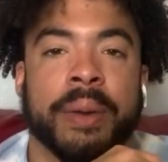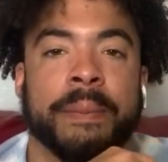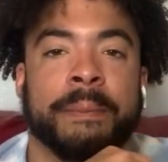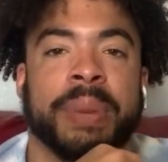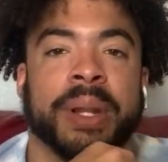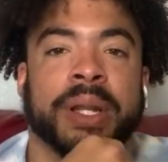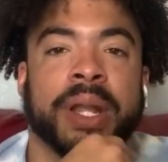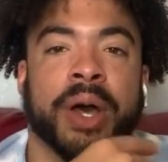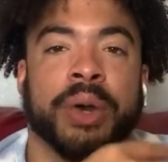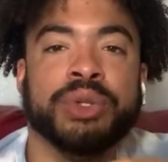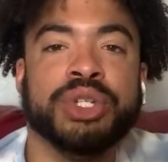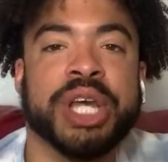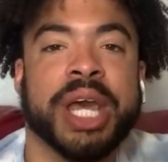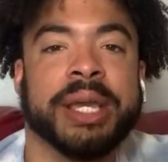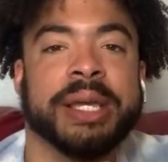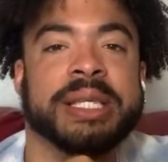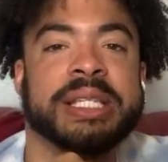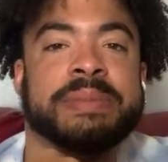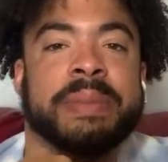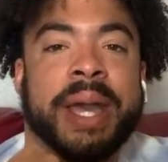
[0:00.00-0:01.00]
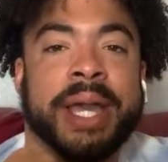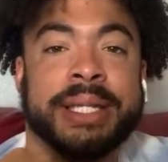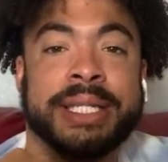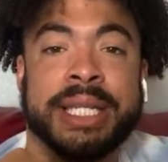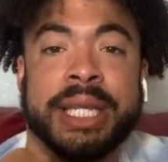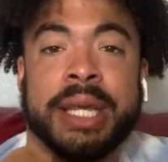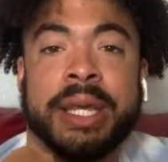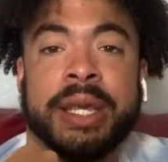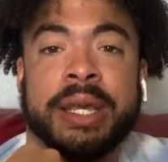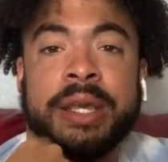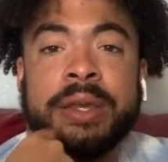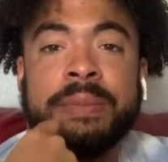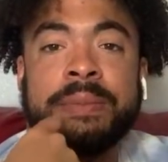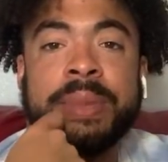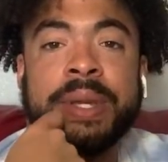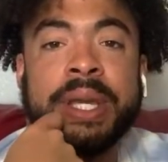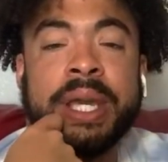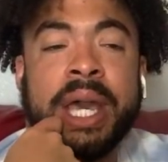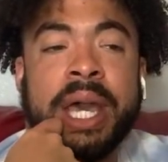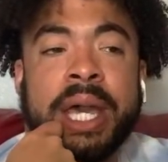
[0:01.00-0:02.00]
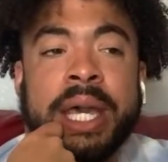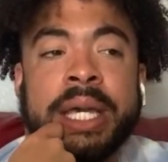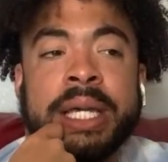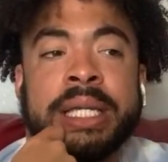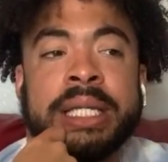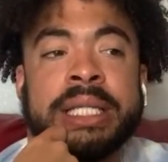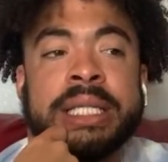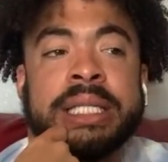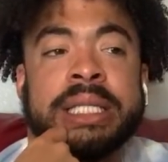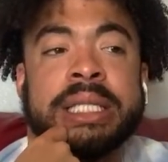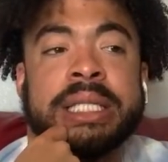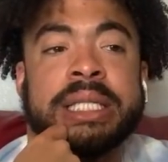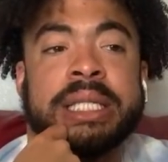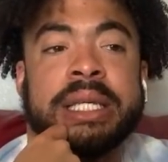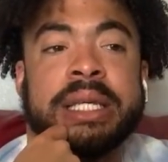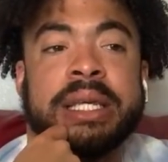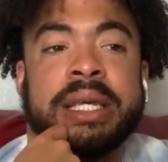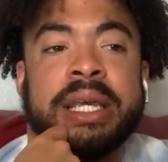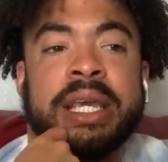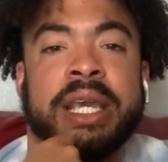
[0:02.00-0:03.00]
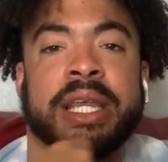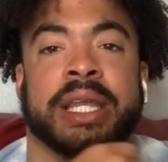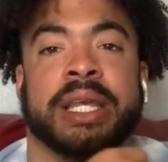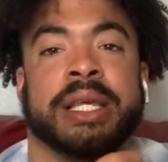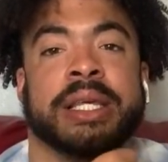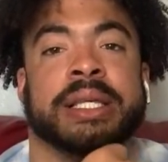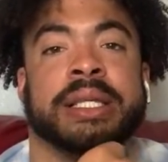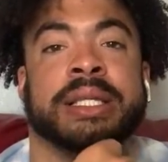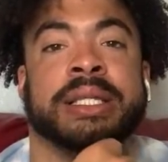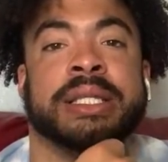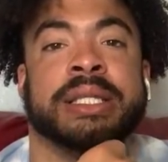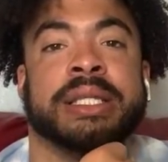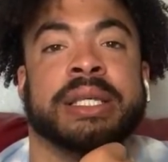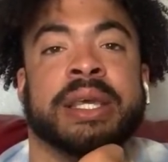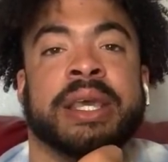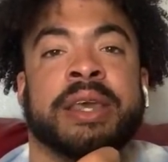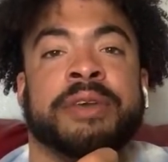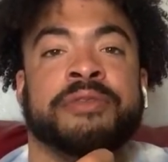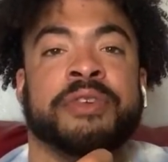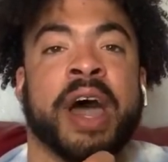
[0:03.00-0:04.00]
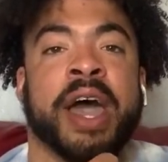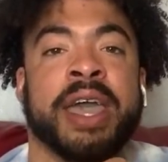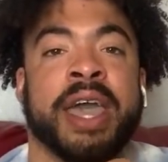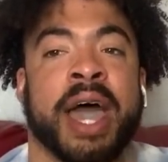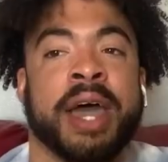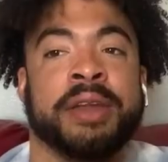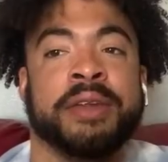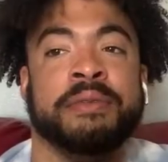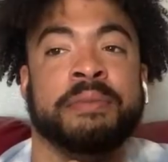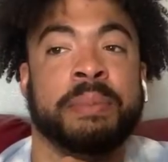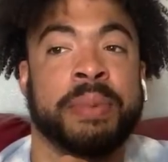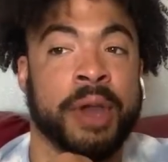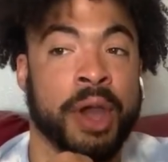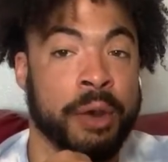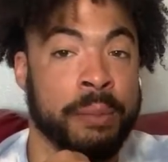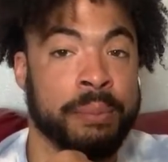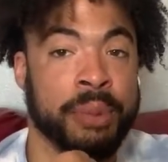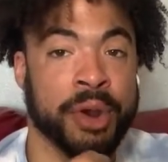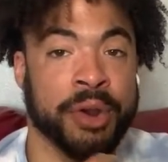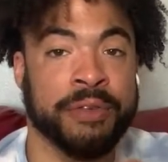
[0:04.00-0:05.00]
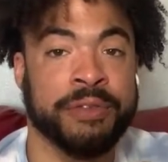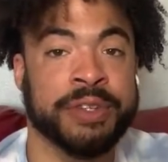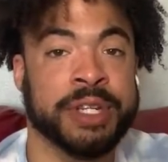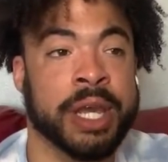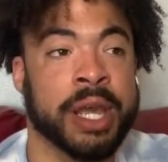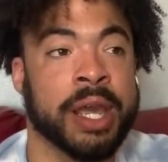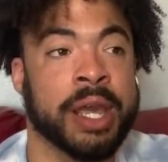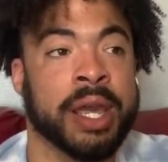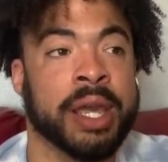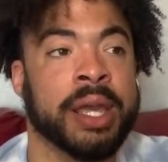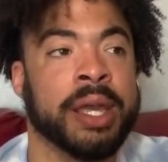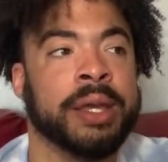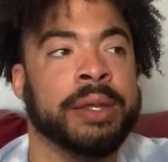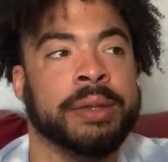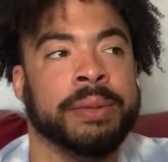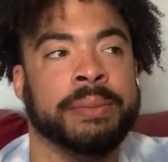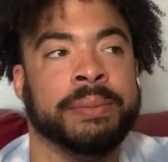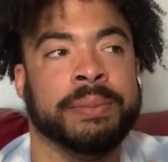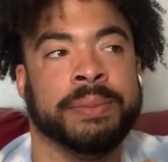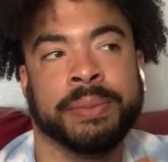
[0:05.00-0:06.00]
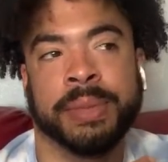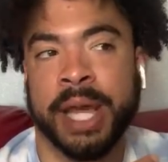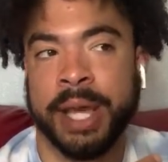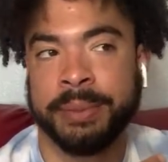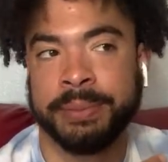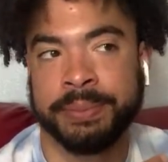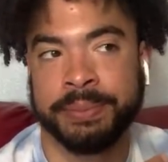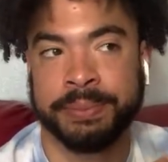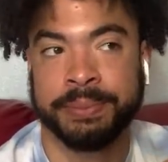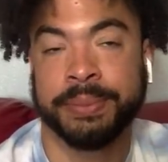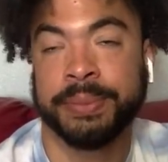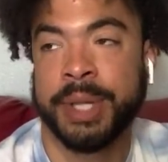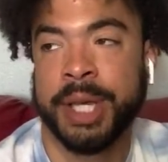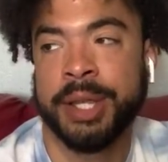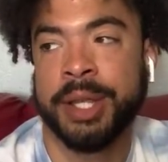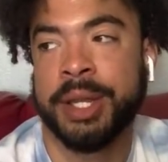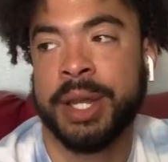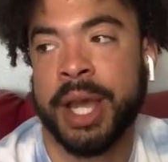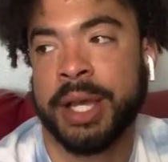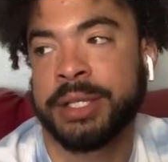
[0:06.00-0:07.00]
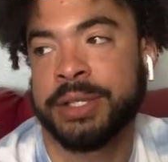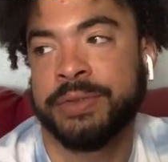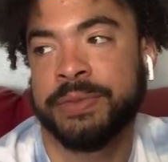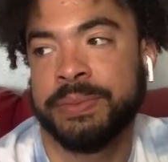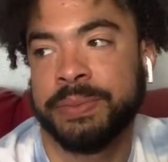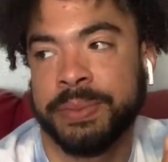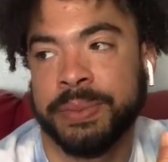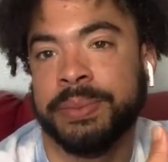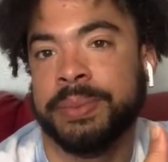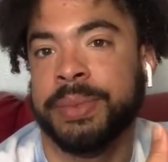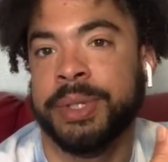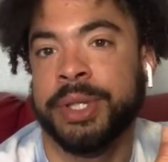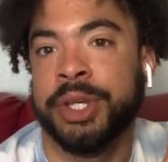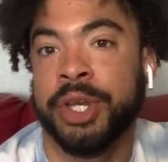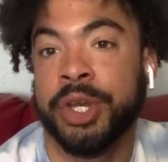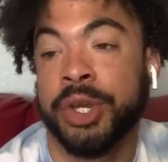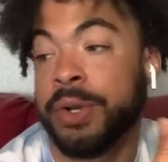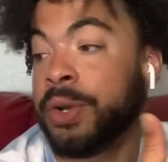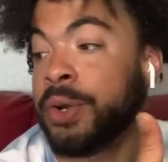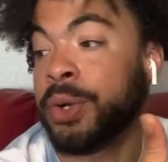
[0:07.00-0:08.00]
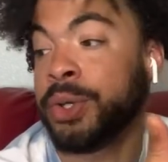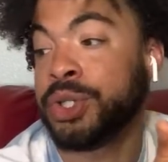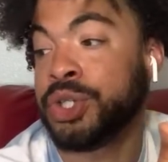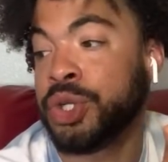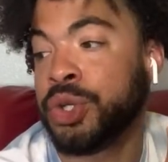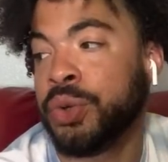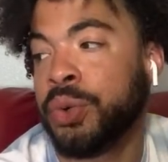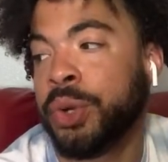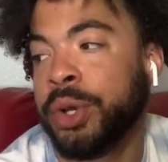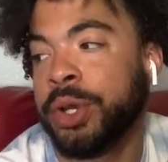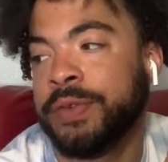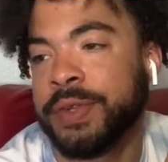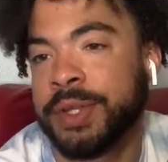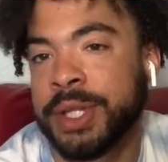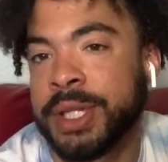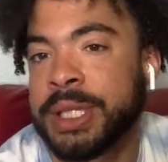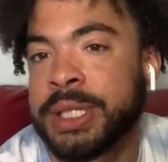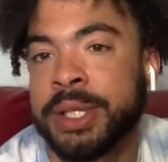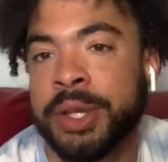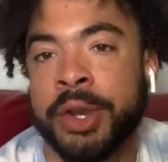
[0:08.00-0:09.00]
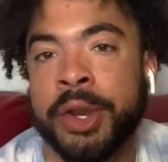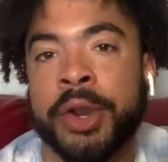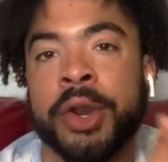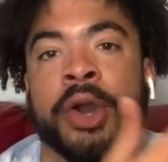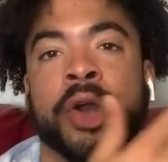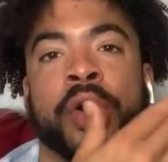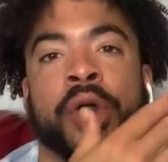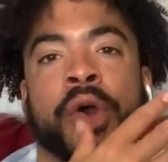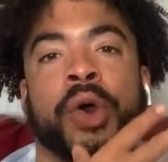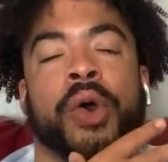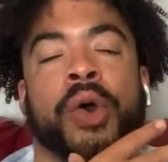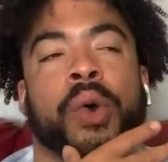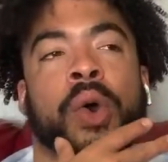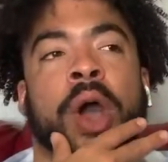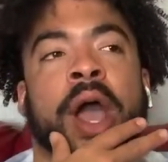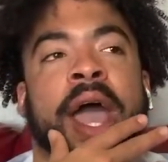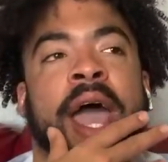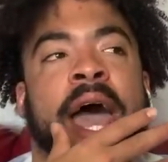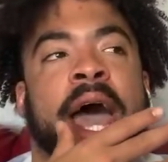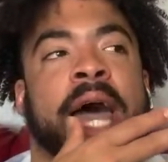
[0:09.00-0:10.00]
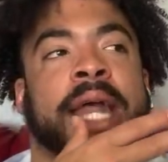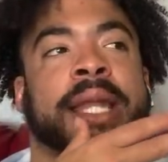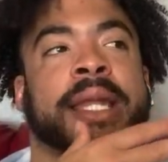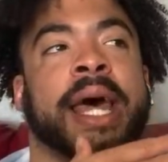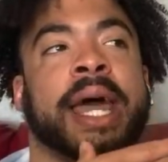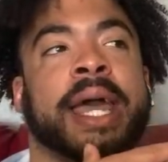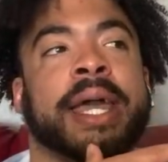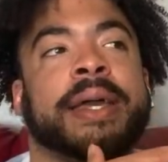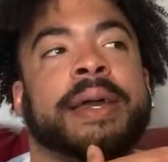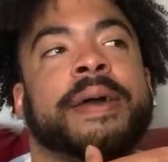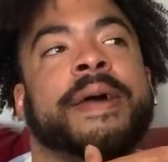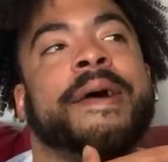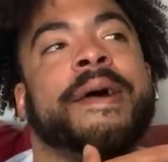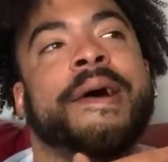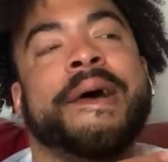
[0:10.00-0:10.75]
Below Deck is my tea because it is. If I had a birthday like in the next year or two, or even this year, or I had like